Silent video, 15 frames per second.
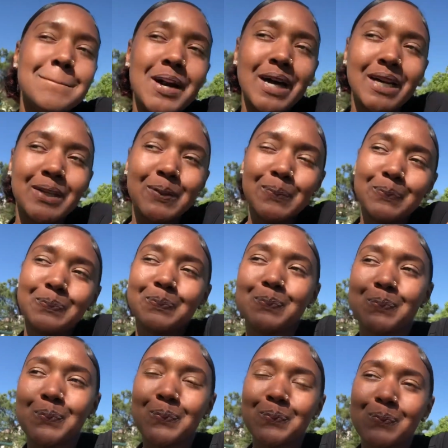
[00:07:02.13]
but
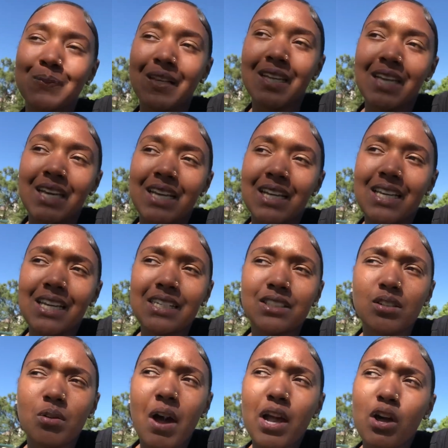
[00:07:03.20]
yeah,
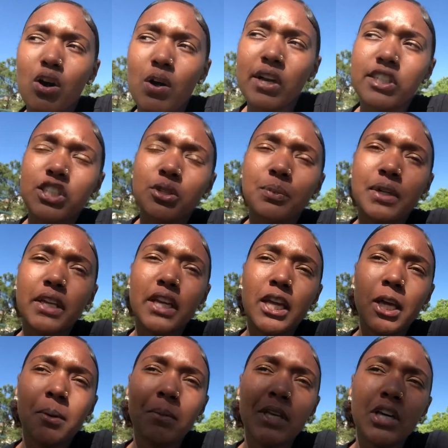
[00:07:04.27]
so I go out chill with
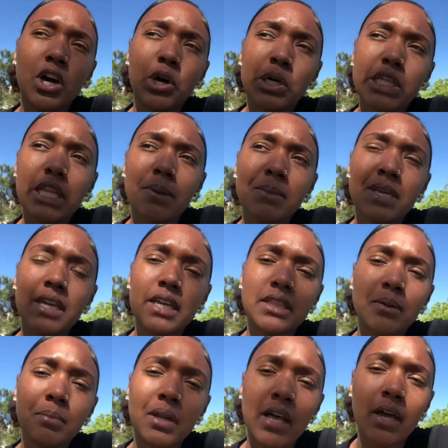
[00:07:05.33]
him. He let me
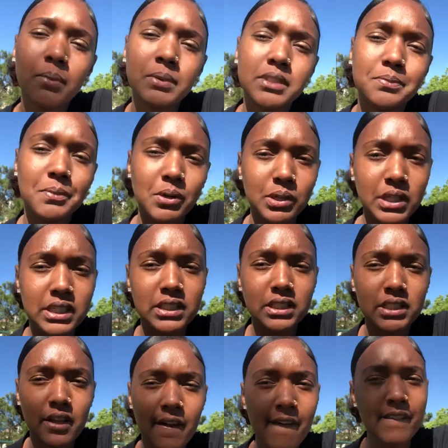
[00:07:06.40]
hit the blunt, we smoking and
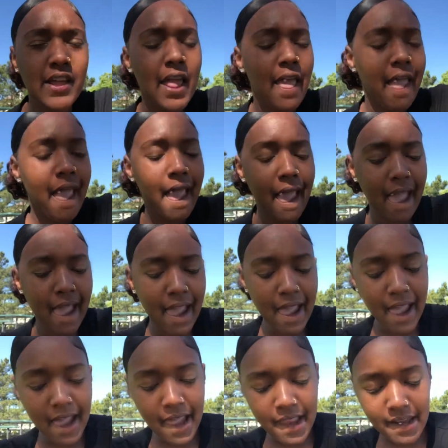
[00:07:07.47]
stuff.
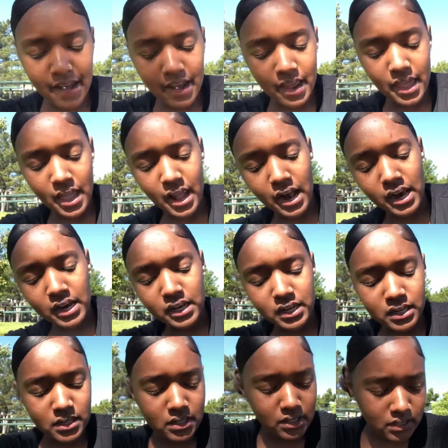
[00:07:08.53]
And
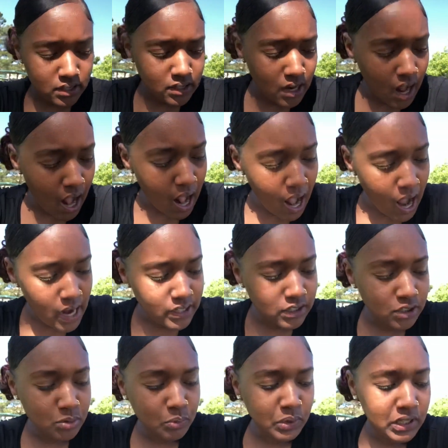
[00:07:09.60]
I
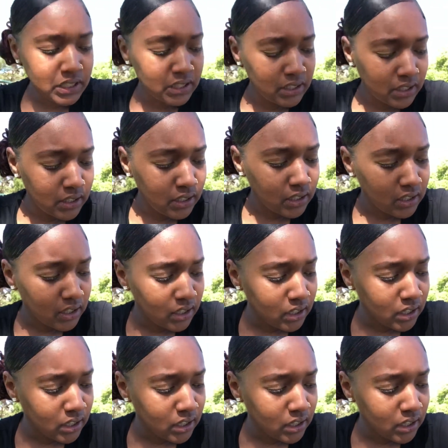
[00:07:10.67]
just wanna